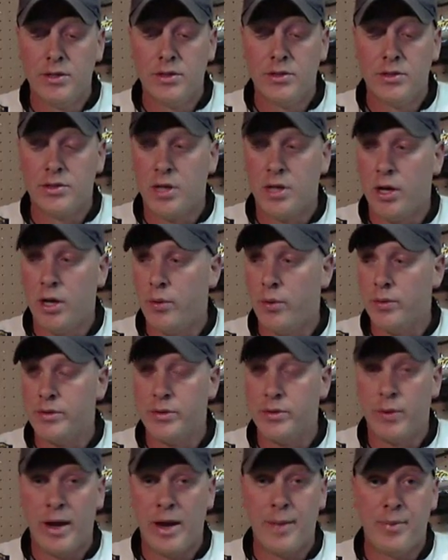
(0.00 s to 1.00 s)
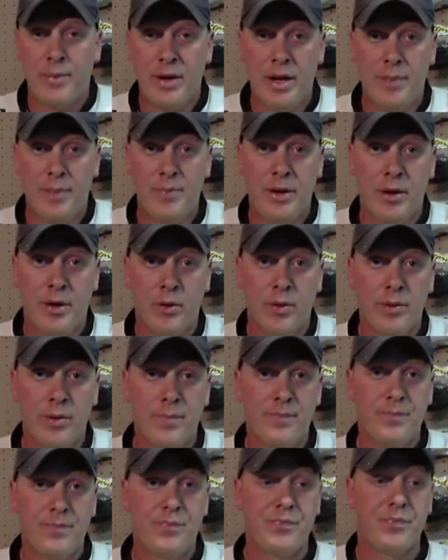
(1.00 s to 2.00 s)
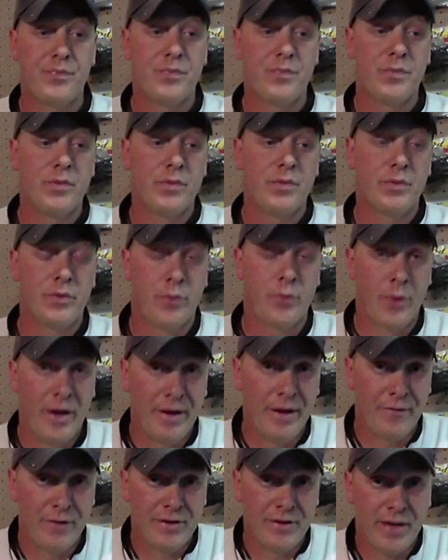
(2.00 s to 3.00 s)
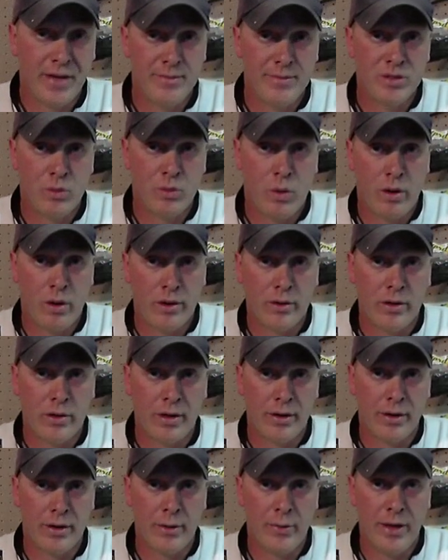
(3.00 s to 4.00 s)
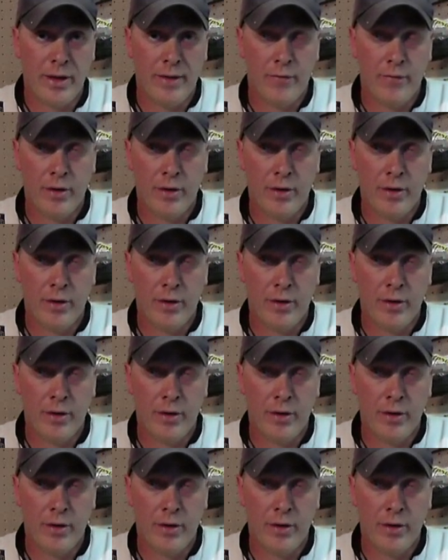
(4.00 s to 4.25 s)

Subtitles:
So, to wrap it up here, 3 different types of water clarity we have.